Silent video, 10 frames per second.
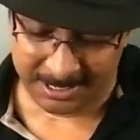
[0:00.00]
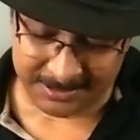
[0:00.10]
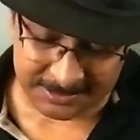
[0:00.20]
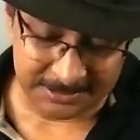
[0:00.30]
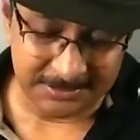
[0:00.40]

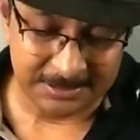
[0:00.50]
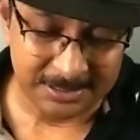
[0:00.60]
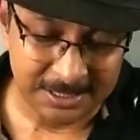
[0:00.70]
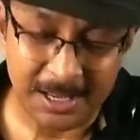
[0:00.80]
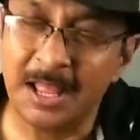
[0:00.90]
Here,
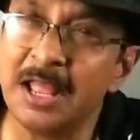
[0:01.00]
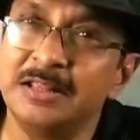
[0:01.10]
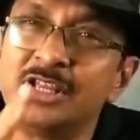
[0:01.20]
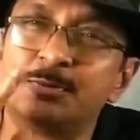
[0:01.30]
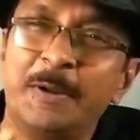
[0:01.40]

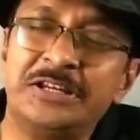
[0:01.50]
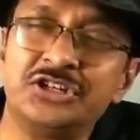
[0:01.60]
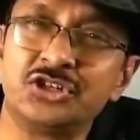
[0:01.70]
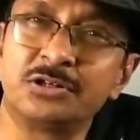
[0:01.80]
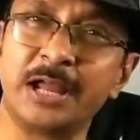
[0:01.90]
the
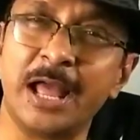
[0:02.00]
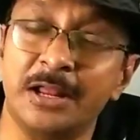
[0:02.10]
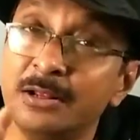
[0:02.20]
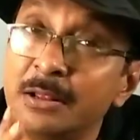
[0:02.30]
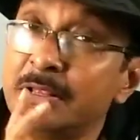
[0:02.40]
spectator
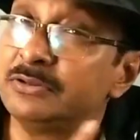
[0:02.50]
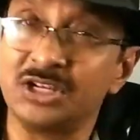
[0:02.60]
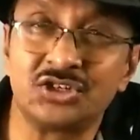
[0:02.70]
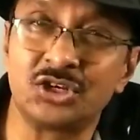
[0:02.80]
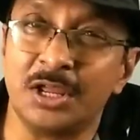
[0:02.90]
can
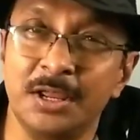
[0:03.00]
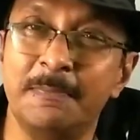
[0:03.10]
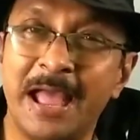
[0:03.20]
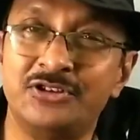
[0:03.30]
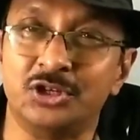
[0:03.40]
just
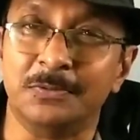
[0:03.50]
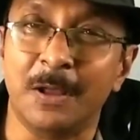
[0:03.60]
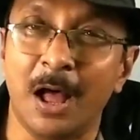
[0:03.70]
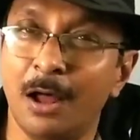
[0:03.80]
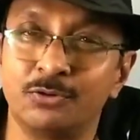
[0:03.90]
imagine
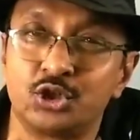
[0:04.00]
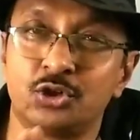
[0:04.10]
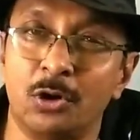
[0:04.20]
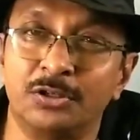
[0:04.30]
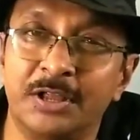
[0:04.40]
how
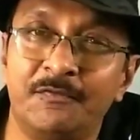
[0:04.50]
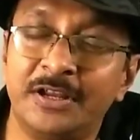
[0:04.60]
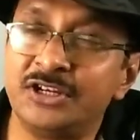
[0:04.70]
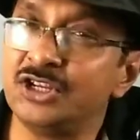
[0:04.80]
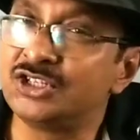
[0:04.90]
strong the
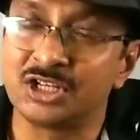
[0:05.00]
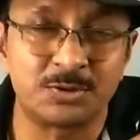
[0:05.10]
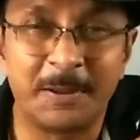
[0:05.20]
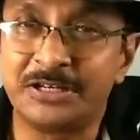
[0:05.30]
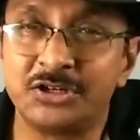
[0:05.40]
effect is. The
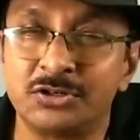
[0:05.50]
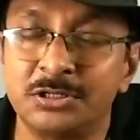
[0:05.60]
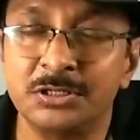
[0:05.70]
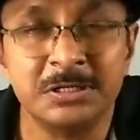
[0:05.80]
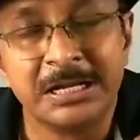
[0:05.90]

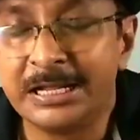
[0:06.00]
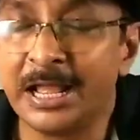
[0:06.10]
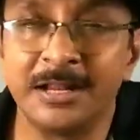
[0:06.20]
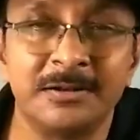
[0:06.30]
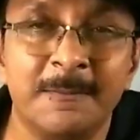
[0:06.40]
spectator
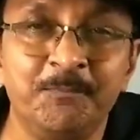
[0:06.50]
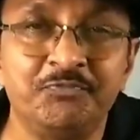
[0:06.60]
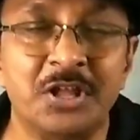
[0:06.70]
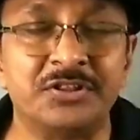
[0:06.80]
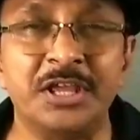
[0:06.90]
can
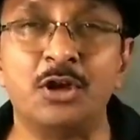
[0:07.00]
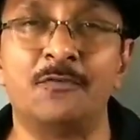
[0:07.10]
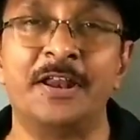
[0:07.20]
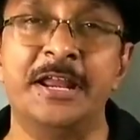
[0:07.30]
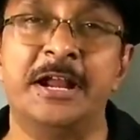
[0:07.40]
think
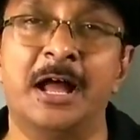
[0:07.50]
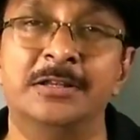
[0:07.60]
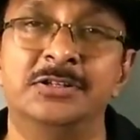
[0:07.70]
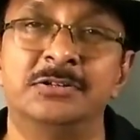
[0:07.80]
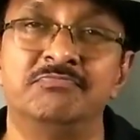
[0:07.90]
of any card.
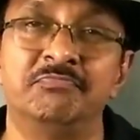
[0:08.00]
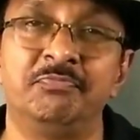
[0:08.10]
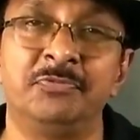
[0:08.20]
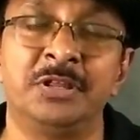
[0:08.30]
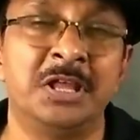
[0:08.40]

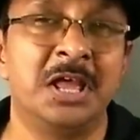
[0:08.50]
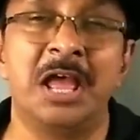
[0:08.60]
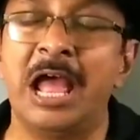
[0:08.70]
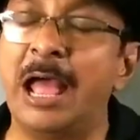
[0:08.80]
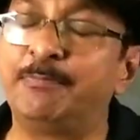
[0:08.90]

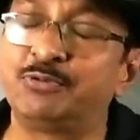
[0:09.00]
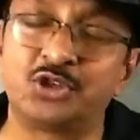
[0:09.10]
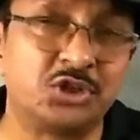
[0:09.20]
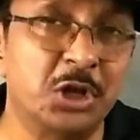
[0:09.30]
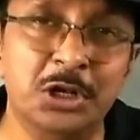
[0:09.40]

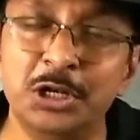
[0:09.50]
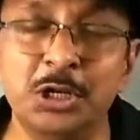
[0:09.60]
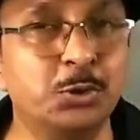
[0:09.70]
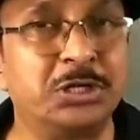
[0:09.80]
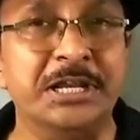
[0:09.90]

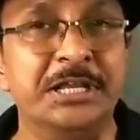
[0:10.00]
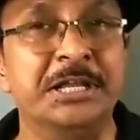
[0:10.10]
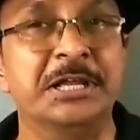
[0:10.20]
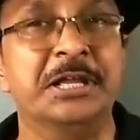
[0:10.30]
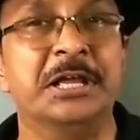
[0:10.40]
Absolutely
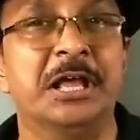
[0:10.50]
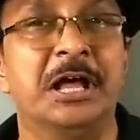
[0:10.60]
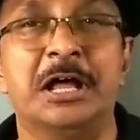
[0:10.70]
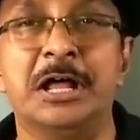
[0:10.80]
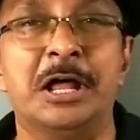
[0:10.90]

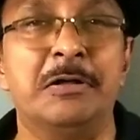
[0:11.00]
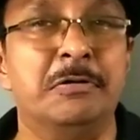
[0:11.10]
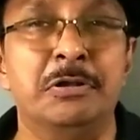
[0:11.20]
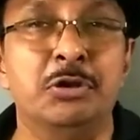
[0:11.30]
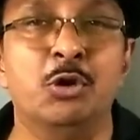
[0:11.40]

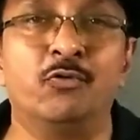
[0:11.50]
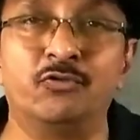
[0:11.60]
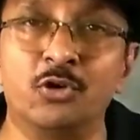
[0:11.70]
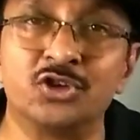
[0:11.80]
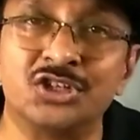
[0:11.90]
no
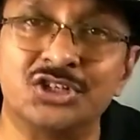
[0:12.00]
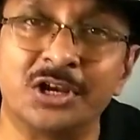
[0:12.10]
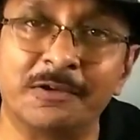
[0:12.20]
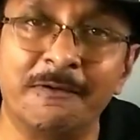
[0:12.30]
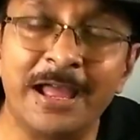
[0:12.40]
force is
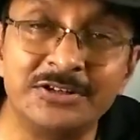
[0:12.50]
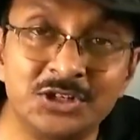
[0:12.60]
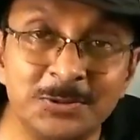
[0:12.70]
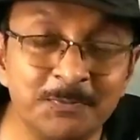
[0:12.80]
required.